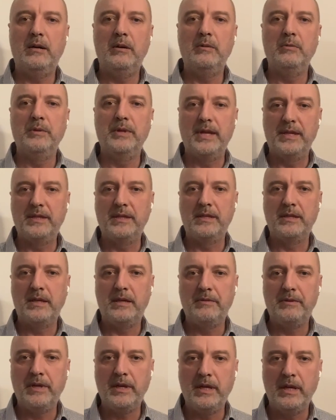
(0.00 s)

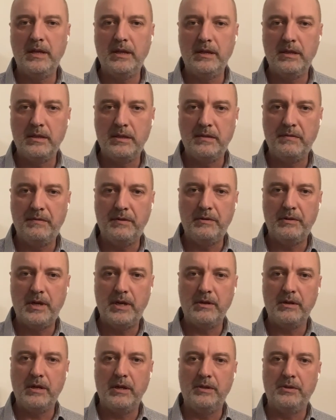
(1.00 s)
necessary it is for our
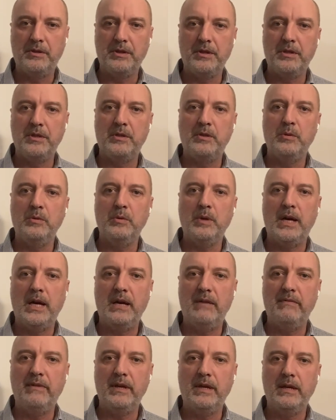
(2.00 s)
countries to have
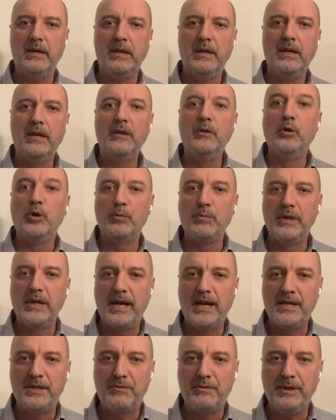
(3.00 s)
a
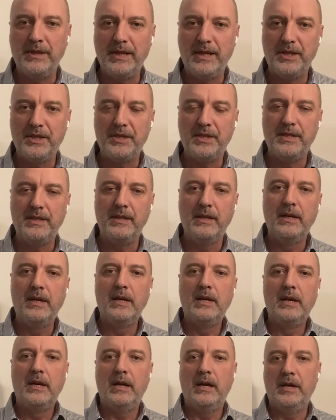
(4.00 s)
normalized relations.
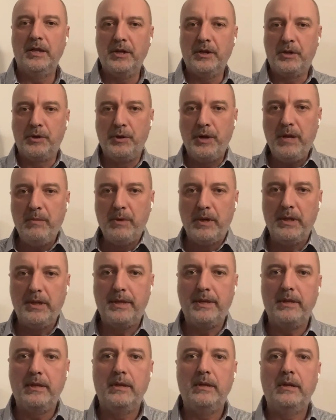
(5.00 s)
An agreement,
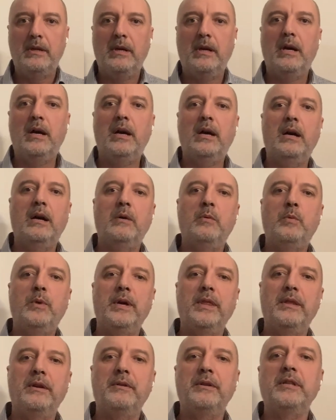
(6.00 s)

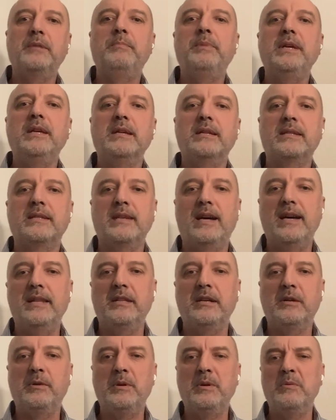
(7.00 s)
whether it be a signed
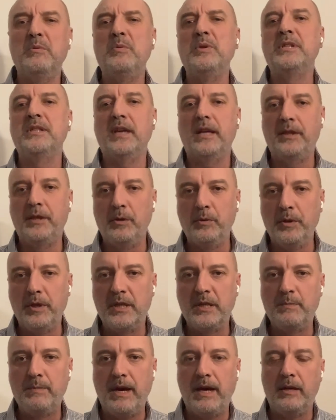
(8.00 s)
agreement, which I don't
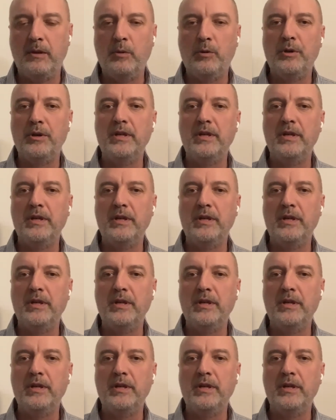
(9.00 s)
expect, or an